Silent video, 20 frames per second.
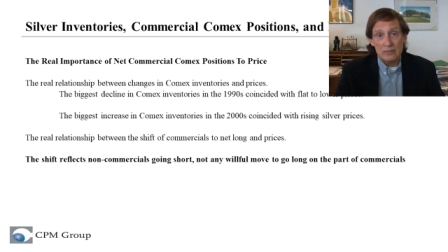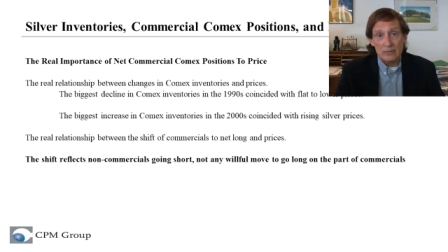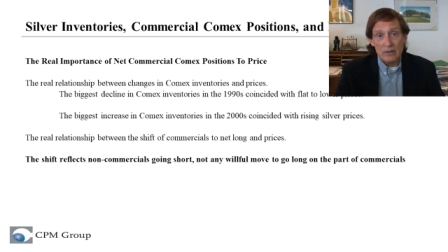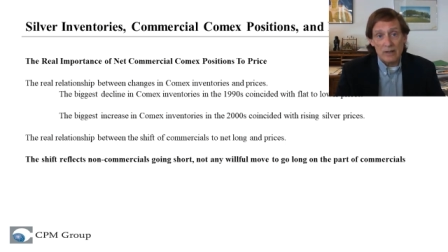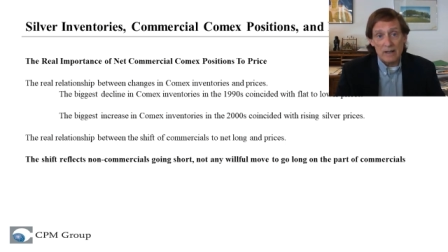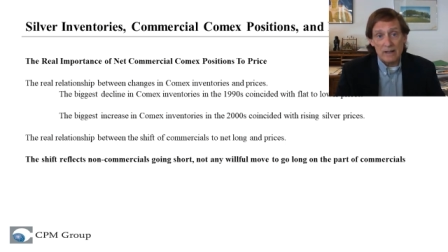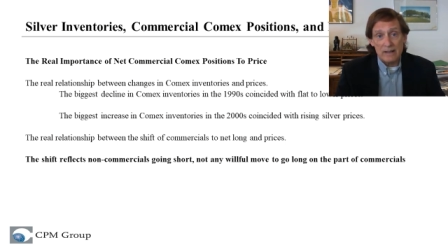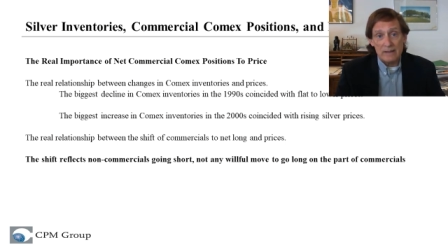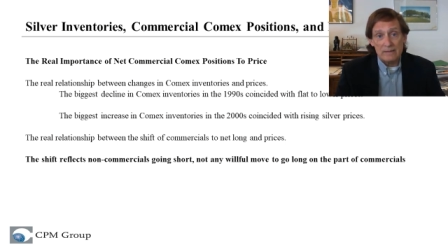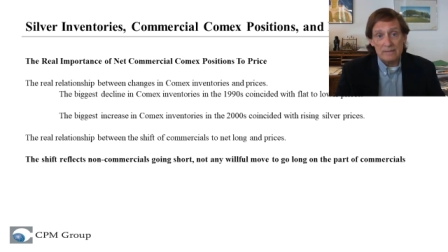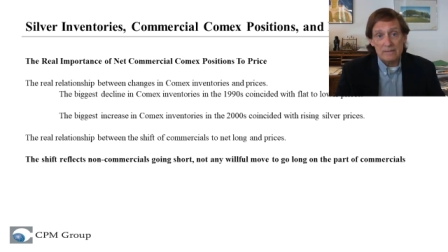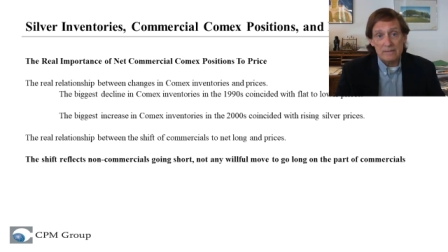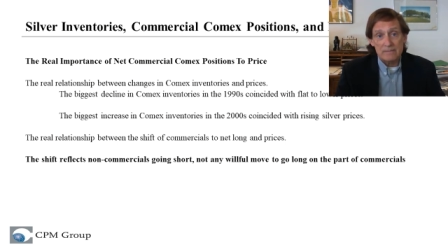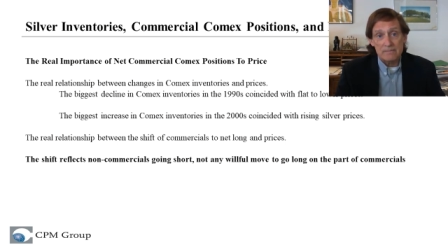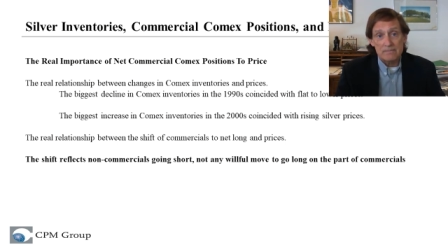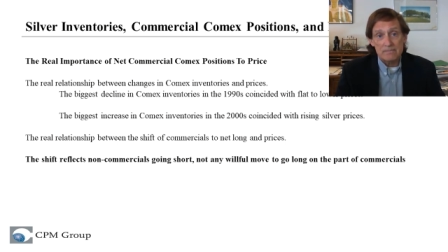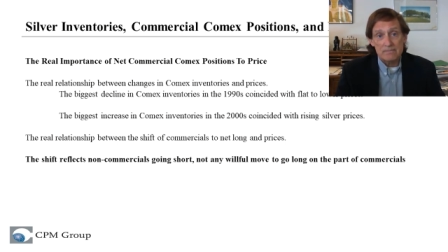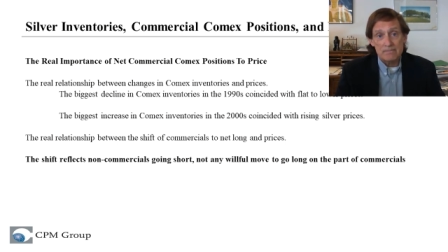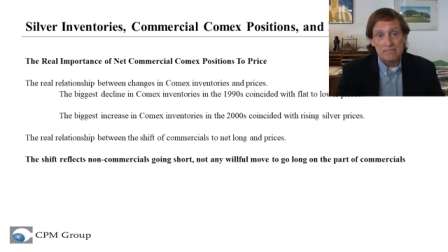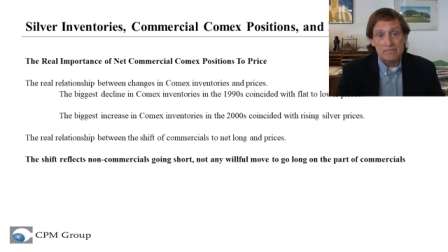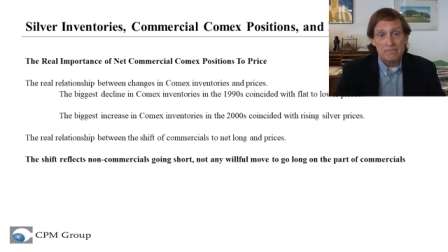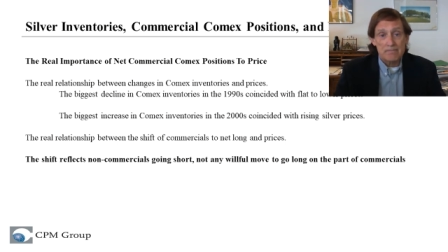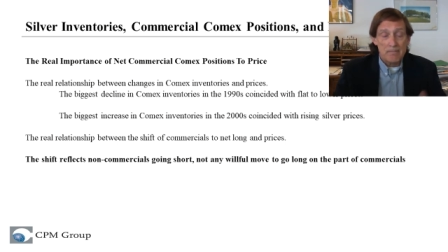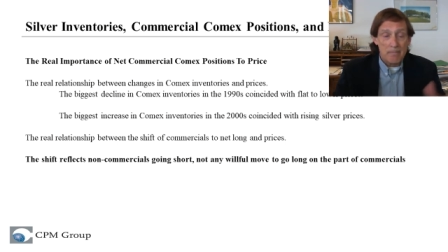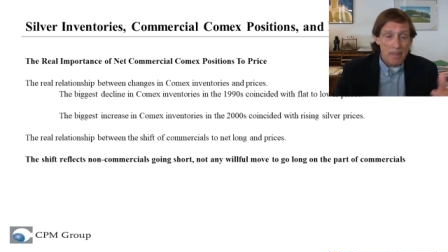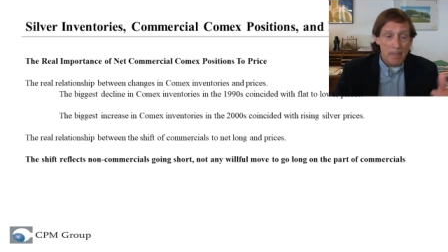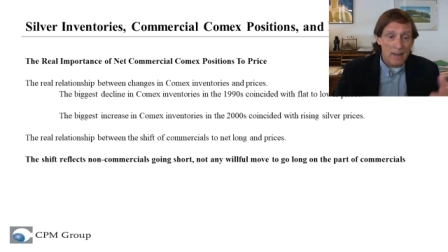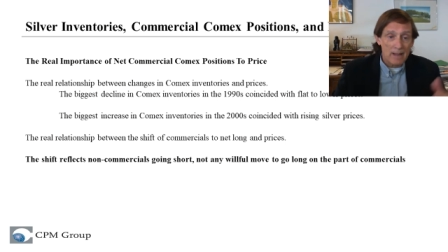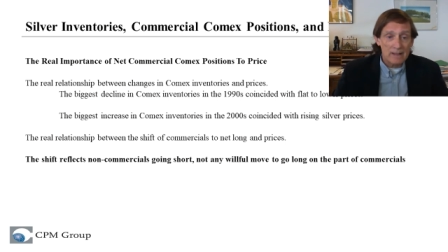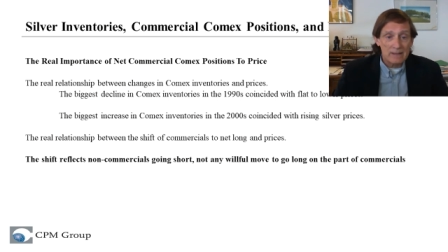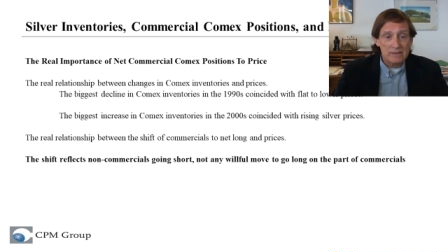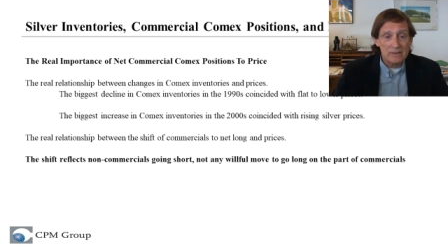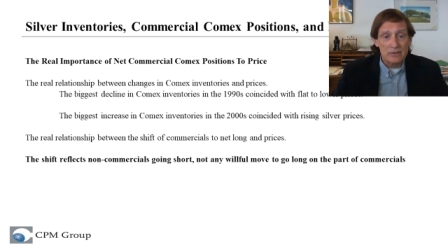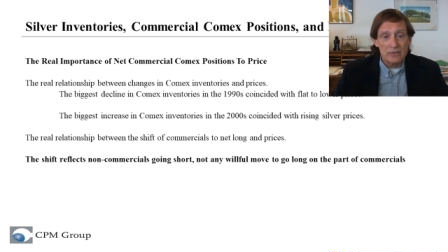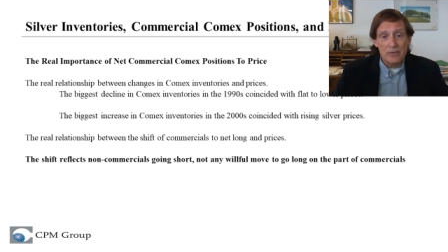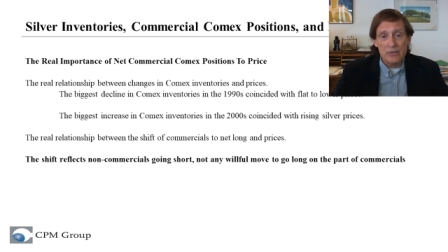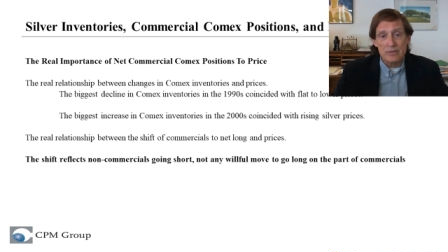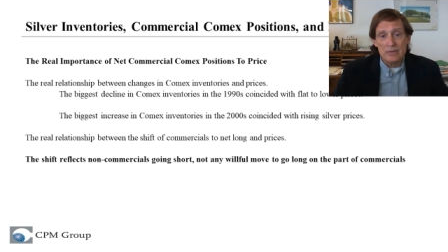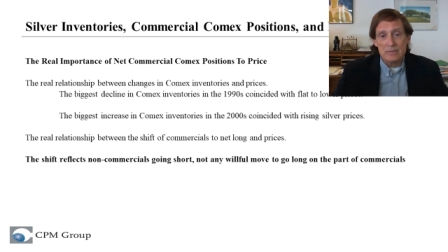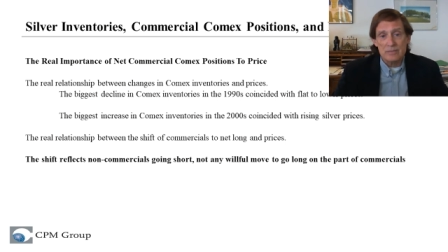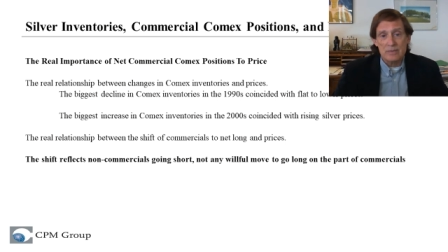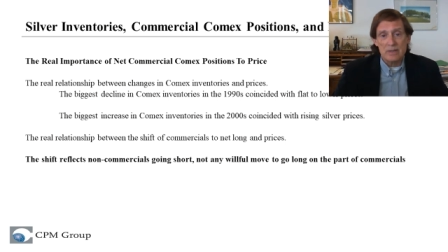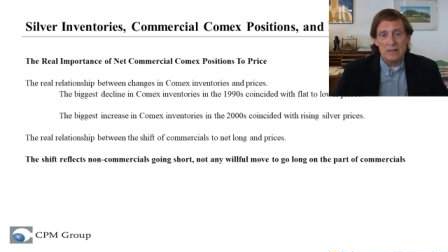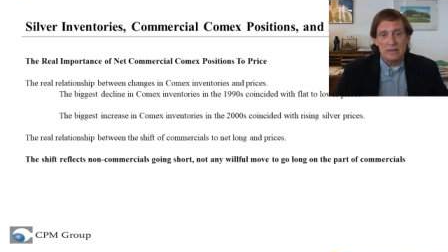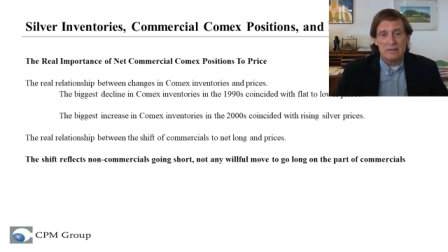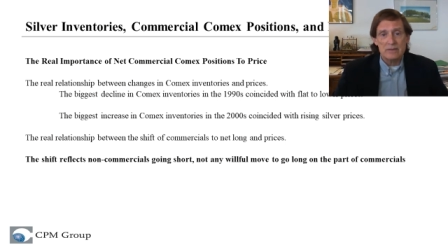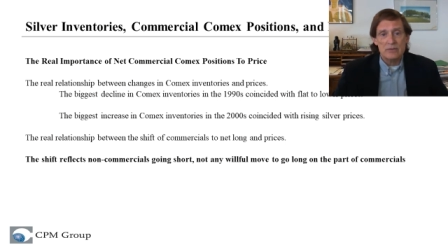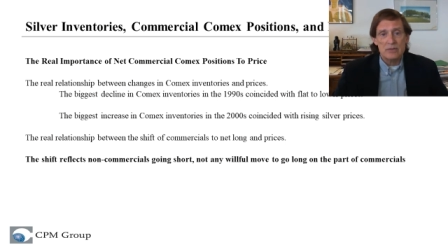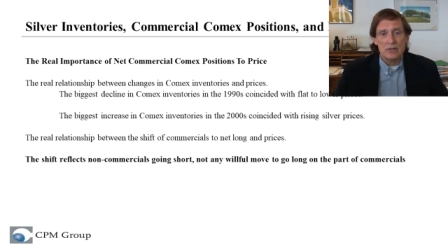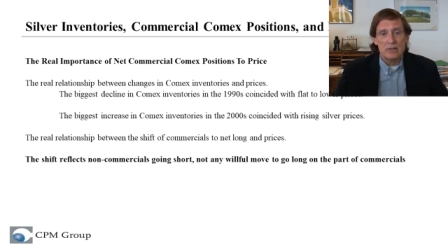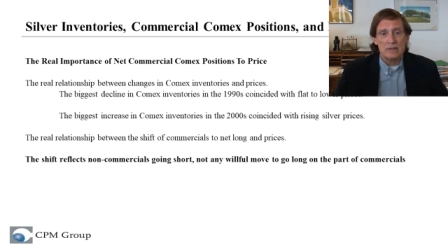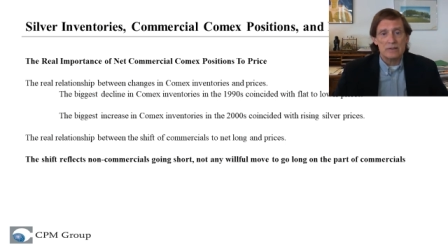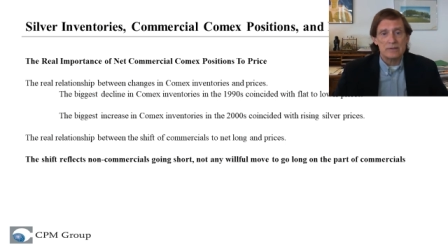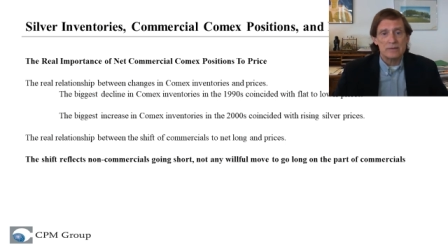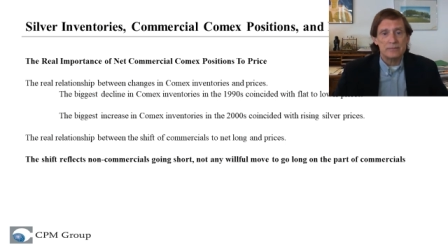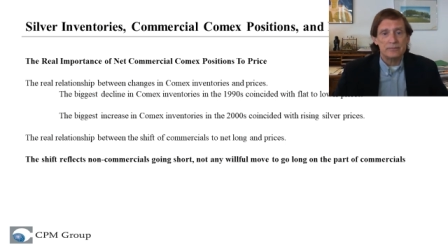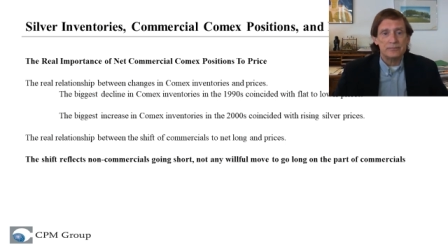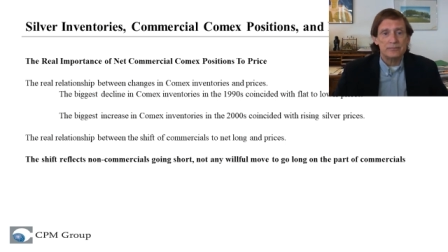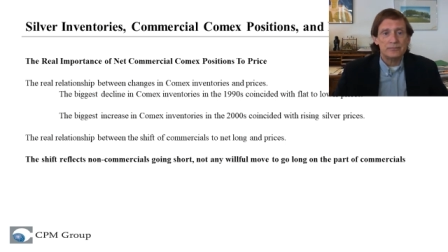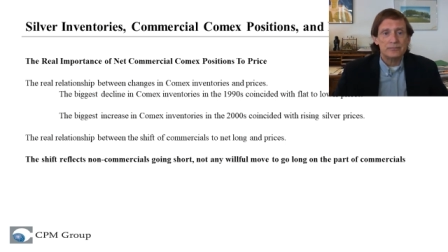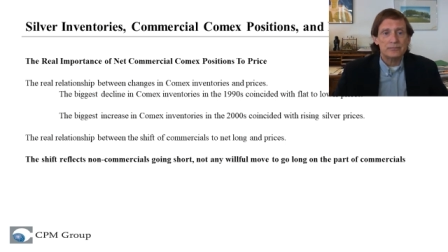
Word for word: to rise. Let's go through some of the charts.